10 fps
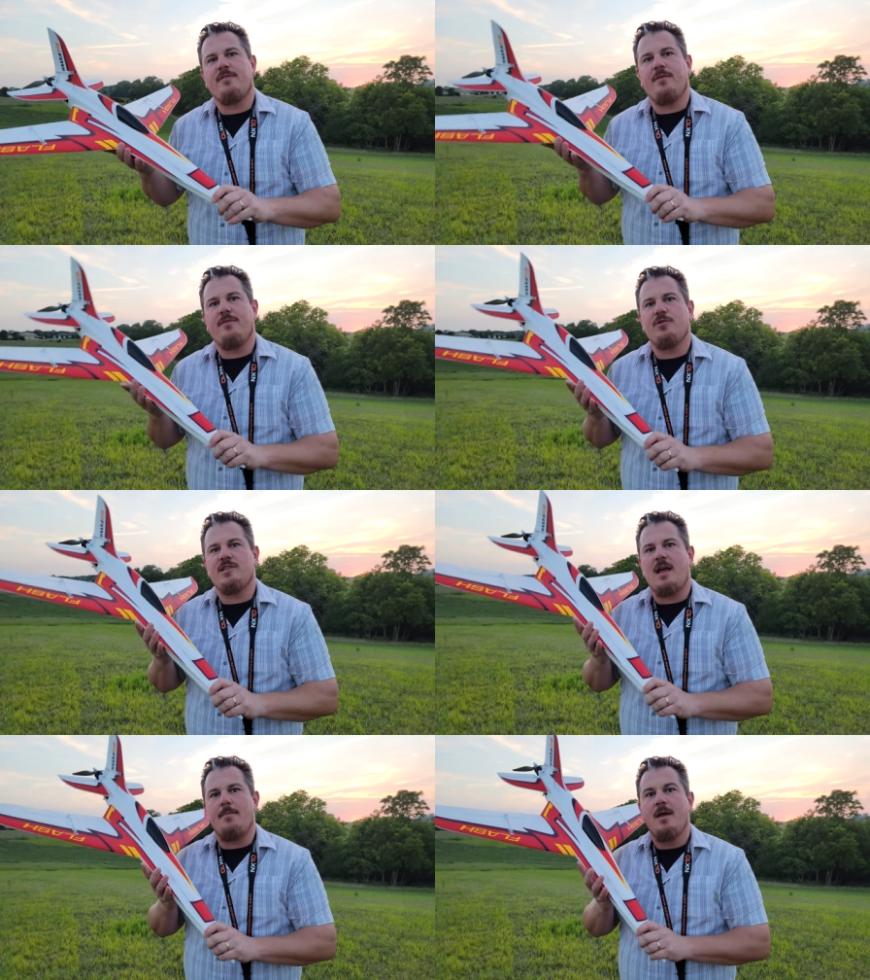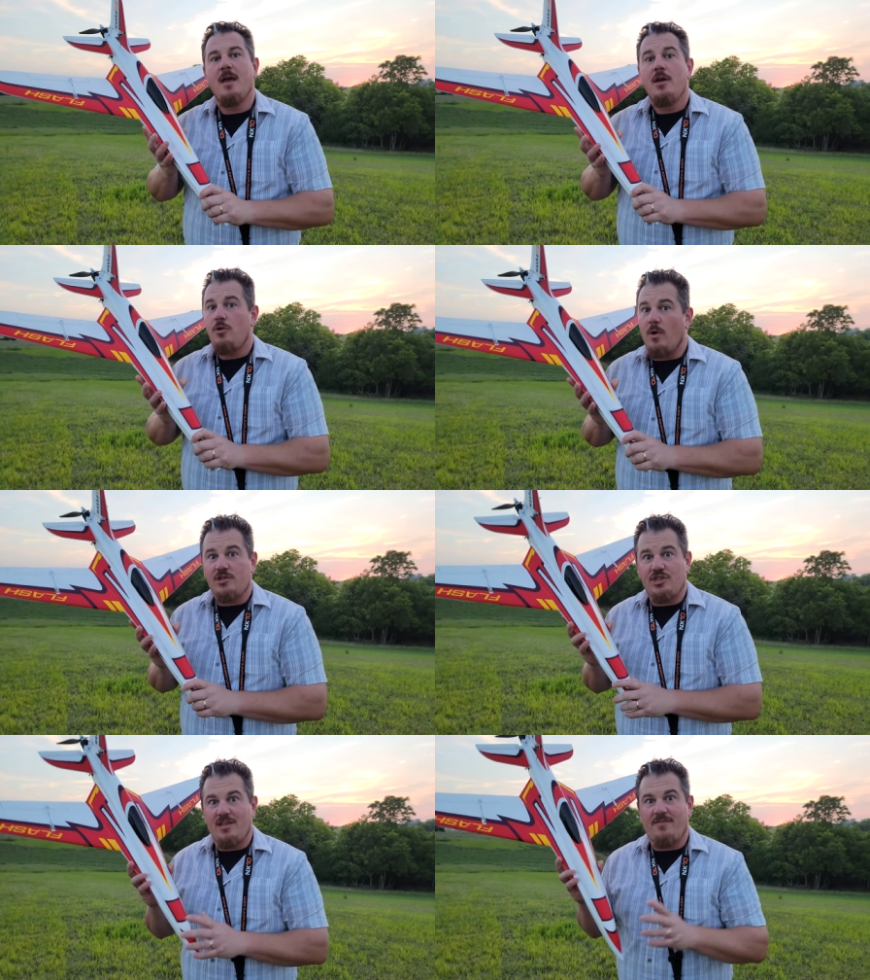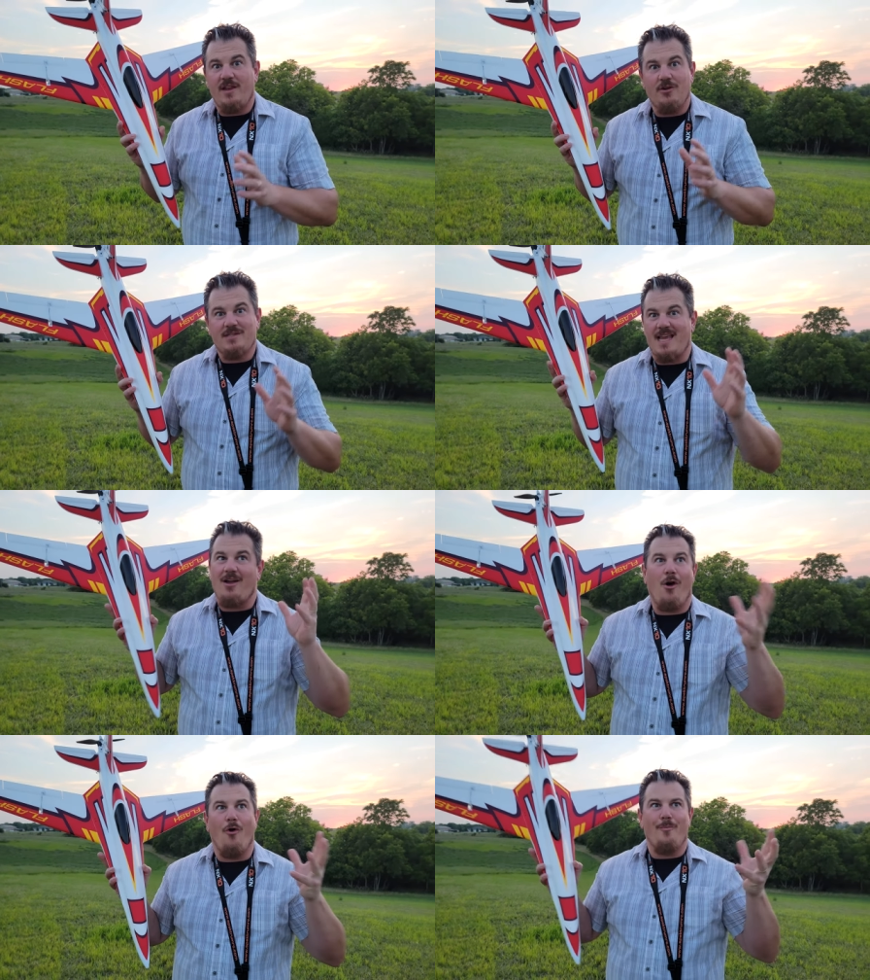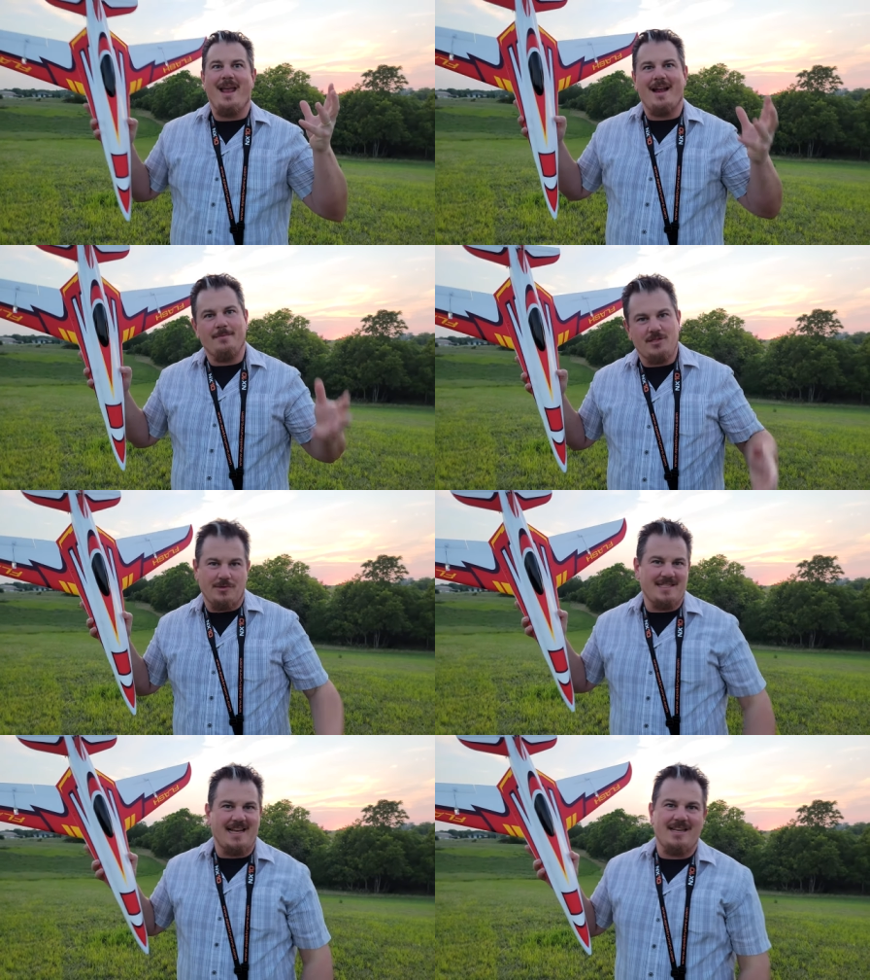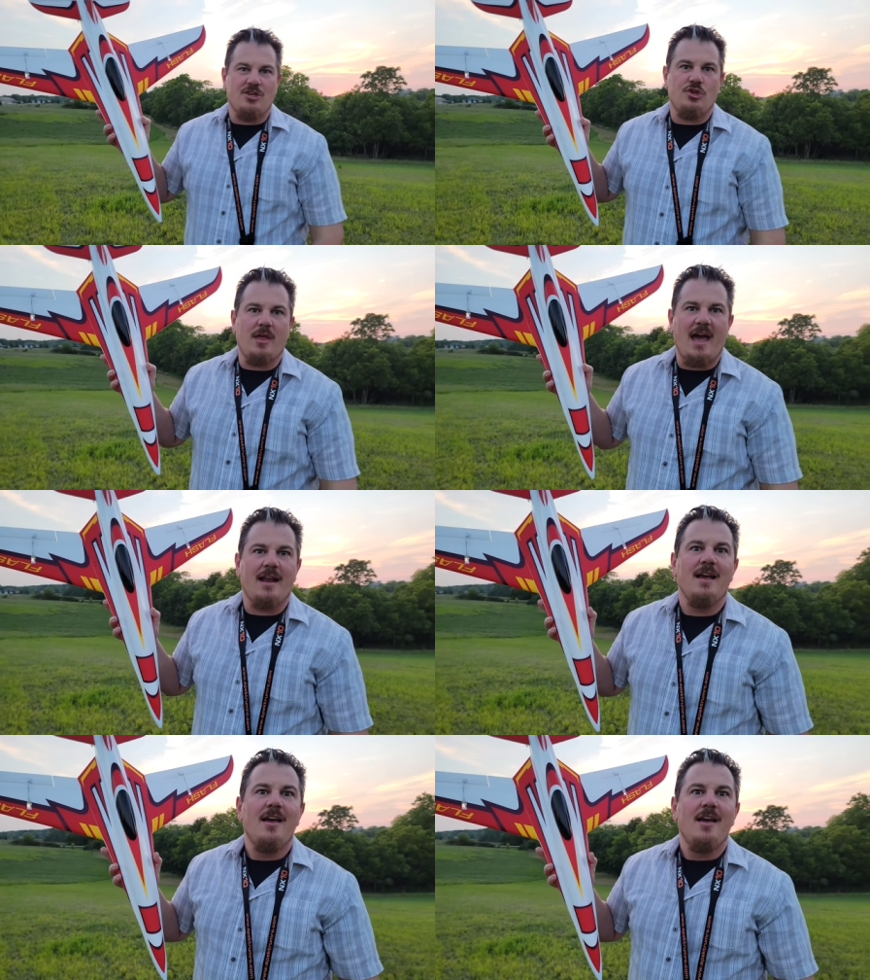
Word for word: for the first time, watching this video saying, oh man, I'm so excited to do that,